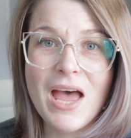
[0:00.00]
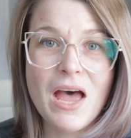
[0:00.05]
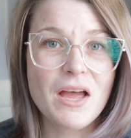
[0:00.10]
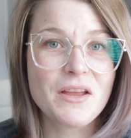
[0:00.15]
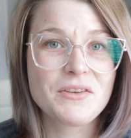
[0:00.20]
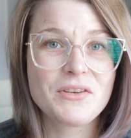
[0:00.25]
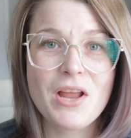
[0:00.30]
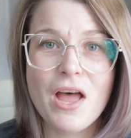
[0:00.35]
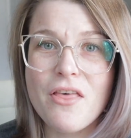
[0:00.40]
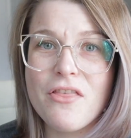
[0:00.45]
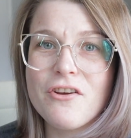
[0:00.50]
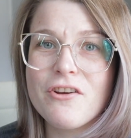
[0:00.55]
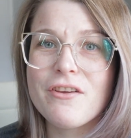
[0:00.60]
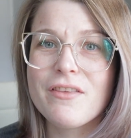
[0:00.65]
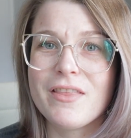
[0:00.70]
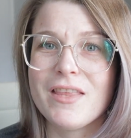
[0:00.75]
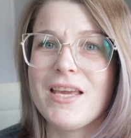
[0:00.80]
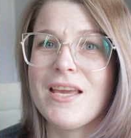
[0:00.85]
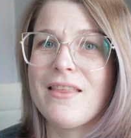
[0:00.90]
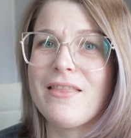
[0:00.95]
Another
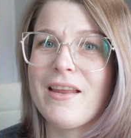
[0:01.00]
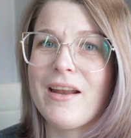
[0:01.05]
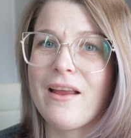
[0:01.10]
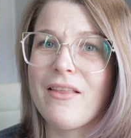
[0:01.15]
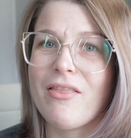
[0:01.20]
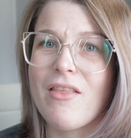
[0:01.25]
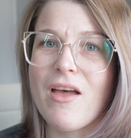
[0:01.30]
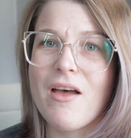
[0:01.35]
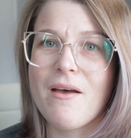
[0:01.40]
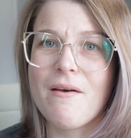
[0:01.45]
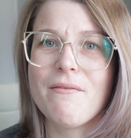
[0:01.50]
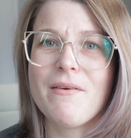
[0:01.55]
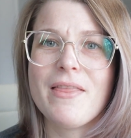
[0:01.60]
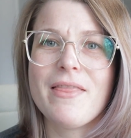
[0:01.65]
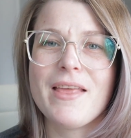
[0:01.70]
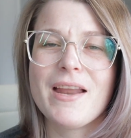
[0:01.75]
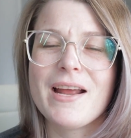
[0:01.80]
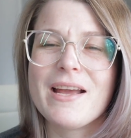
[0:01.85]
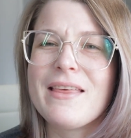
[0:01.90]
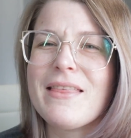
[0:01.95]
thing that I love
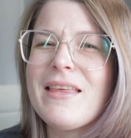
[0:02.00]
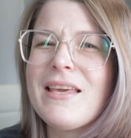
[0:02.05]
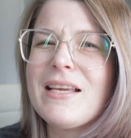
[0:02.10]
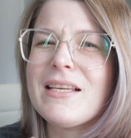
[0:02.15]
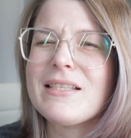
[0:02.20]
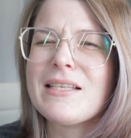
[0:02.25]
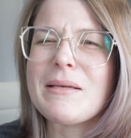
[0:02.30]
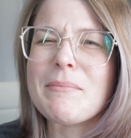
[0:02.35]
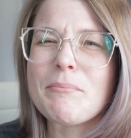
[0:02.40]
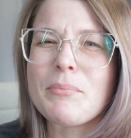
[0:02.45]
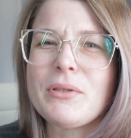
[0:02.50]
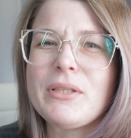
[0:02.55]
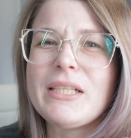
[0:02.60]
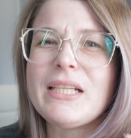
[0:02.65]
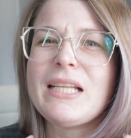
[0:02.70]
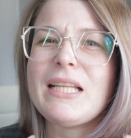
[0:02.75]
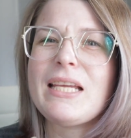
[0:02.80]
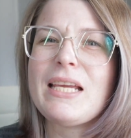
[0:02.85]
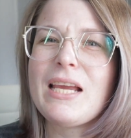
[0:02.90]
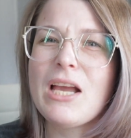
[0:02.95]
that I think is
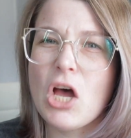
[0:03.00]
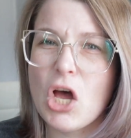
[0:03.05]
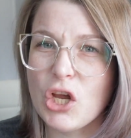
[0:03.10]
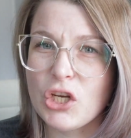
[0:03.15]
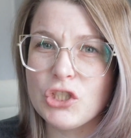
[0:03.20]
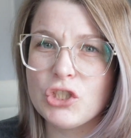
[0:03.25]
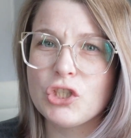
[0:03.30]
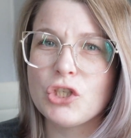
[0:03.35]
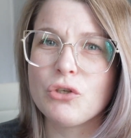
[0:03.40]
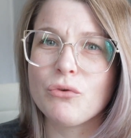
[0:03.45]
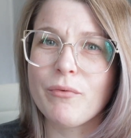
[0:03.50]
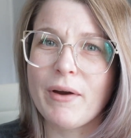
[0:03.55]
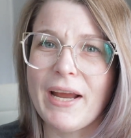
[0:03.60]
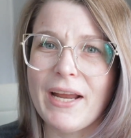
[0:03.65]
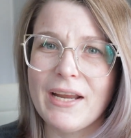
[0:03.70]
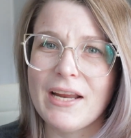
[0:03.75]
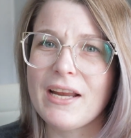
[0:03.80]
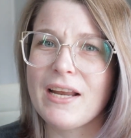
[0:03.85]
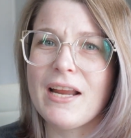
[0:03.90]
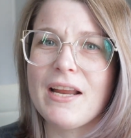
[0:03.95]
completely
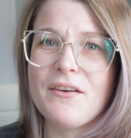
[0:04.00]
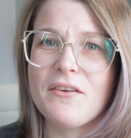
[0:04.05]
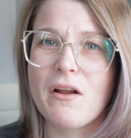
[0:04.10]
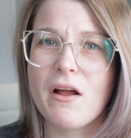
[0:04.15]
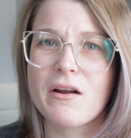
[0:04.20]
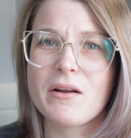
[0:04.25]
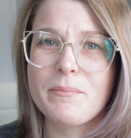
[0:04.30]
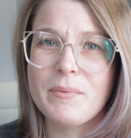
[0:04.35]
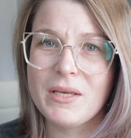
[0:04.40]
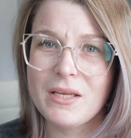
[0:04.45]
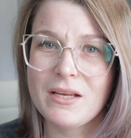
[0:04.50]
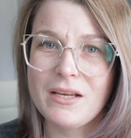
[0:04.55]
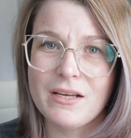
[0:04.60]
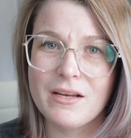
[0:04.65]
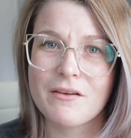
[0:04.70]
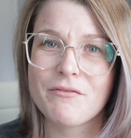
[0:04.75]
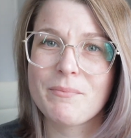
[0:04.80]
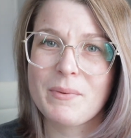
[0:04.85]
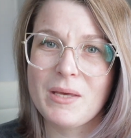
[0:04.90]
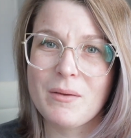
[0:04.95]
underrated and not
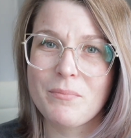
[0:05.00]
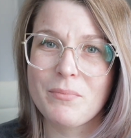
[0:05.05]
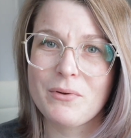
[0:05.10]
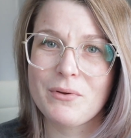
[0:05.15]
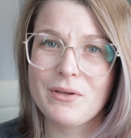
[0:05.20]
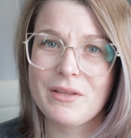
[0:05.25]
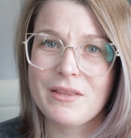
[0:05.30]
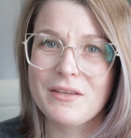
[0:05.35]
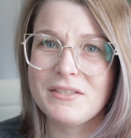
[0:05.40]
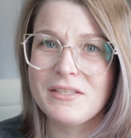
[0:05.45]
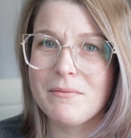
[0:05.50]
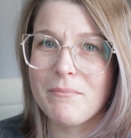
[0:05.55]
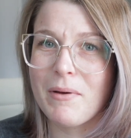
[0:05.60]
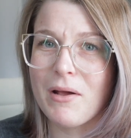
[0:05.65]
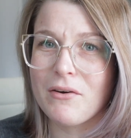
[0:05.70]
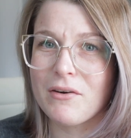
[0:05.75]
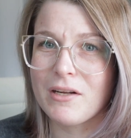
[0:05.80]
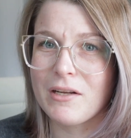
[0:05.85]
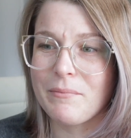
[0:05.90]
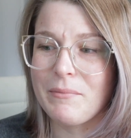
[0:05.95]
enough people in the dip
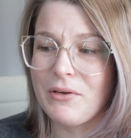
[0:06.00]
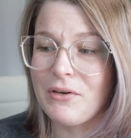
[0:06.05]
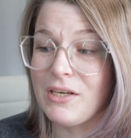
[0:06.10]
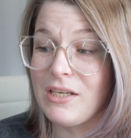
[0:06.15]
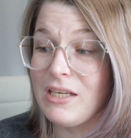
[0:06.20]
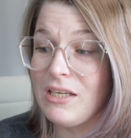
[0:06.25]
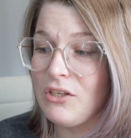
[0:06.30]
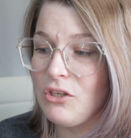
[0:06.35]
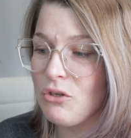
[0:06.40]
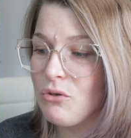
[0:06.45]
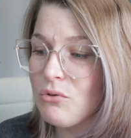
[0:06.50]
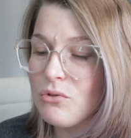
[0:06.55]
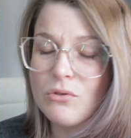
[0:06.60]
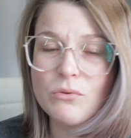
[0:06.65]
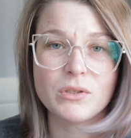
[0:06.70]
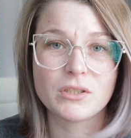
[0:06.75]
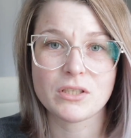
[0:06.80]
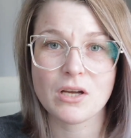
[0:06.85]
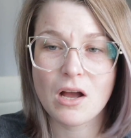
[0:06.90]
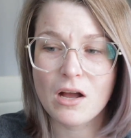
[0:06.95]
powder community use
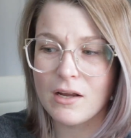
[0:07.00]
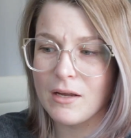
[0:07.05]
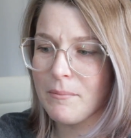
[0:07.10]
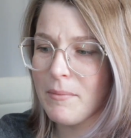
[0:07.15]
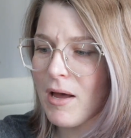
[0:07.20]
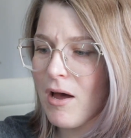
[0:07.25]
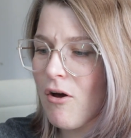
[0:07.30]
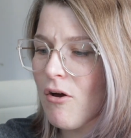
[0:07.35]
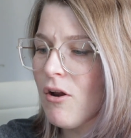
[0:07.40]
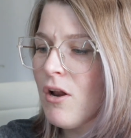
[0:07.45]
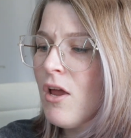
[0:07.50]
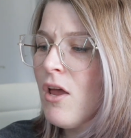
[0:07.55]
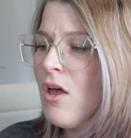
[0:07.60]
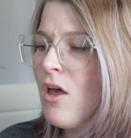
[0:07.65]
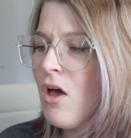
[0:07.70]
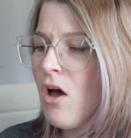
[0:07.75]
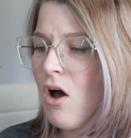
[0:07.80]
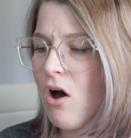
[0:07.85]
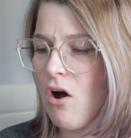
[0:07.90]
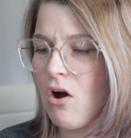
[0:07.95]
or talk about
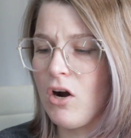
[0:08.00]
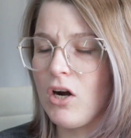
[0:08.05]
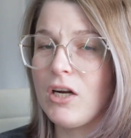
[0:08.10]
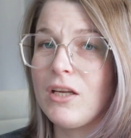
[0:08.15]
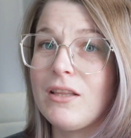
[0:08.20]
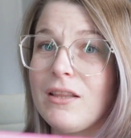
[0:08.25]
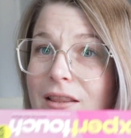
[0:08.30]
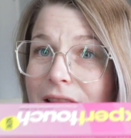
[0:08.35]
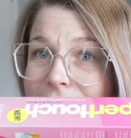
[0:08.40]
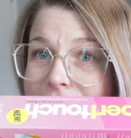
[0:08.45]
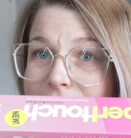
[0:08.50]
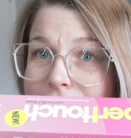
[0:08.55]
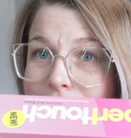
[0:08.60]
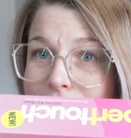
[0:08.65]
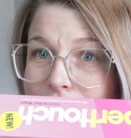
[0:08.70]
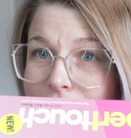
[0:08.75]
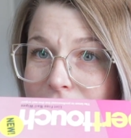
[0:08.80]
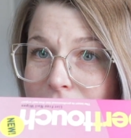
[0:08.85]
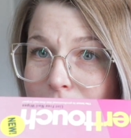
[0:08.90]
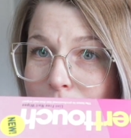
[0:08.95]
are
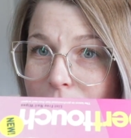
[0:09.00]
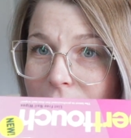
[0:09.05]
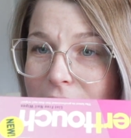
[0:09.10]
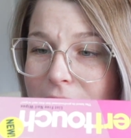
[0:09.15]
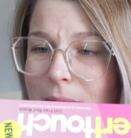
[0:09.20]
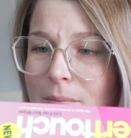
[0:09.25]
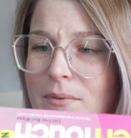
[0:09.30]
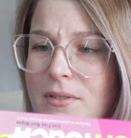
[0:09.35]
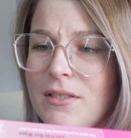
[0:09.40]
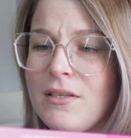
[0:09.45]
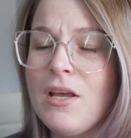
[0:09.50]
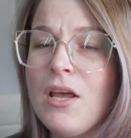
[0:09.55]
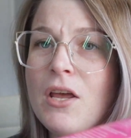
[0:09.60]
lint-free wipes.